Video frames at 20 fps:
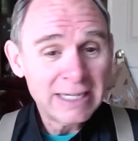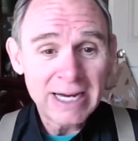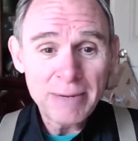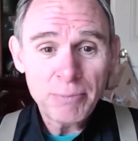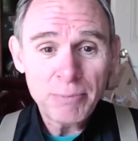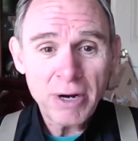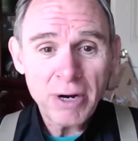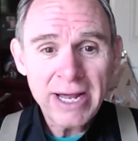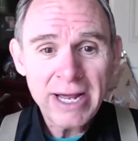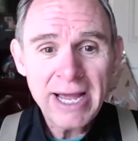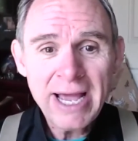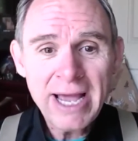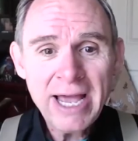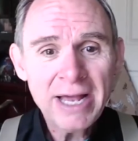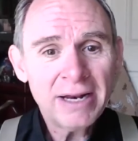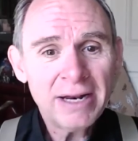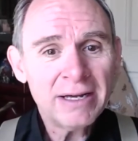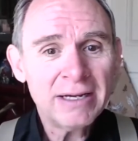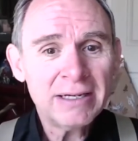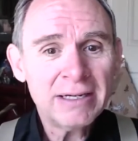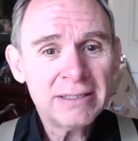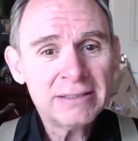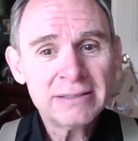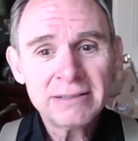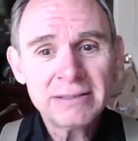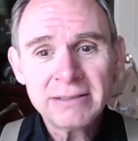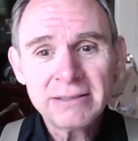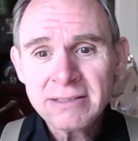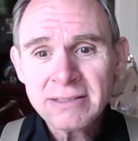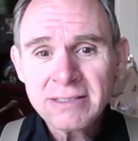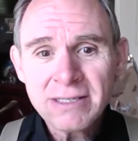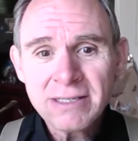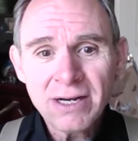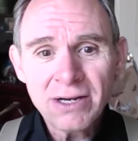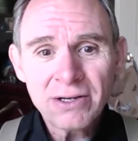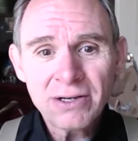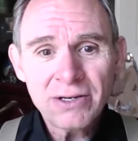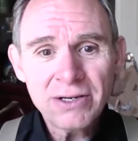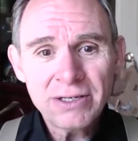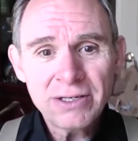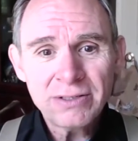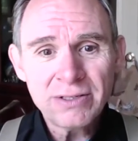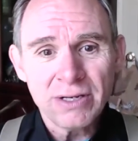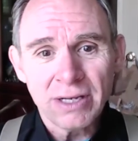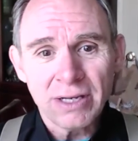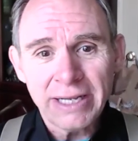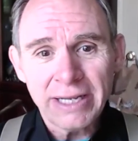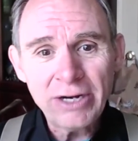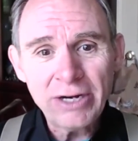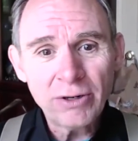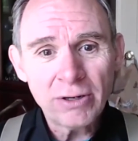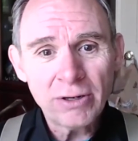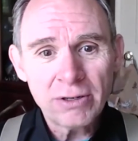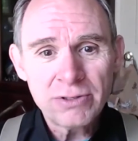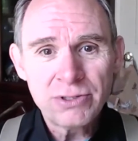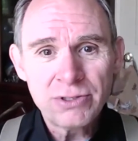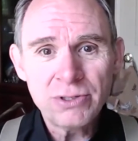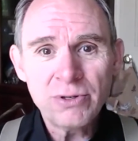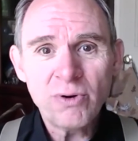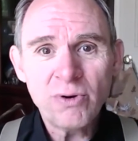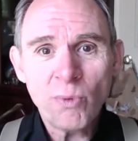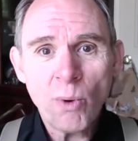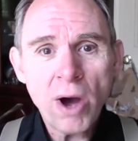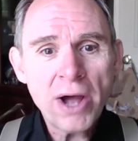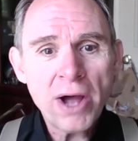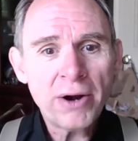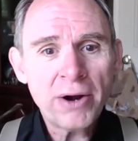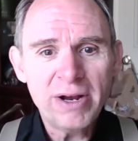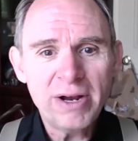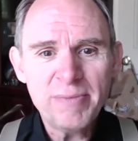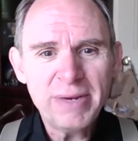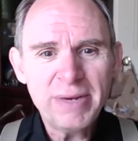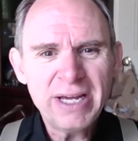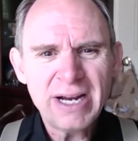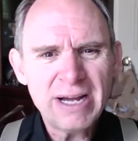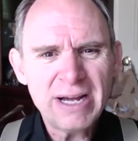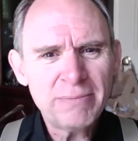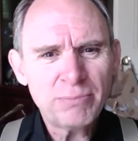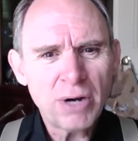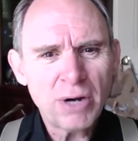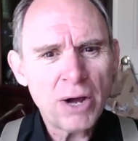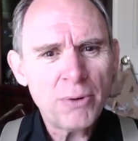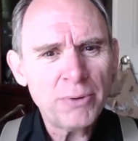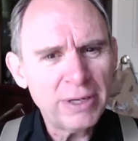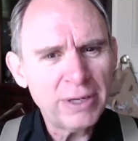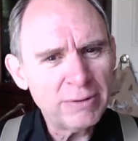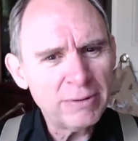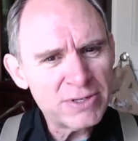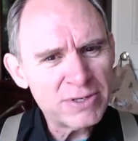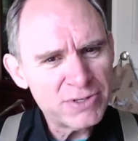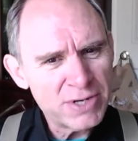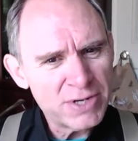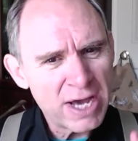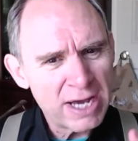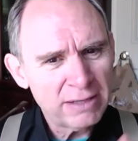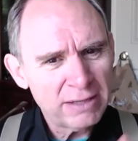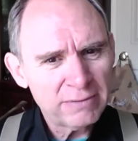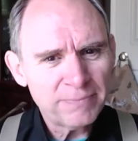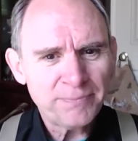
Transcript: probably had a good liter or two of water in me, and I probably was not,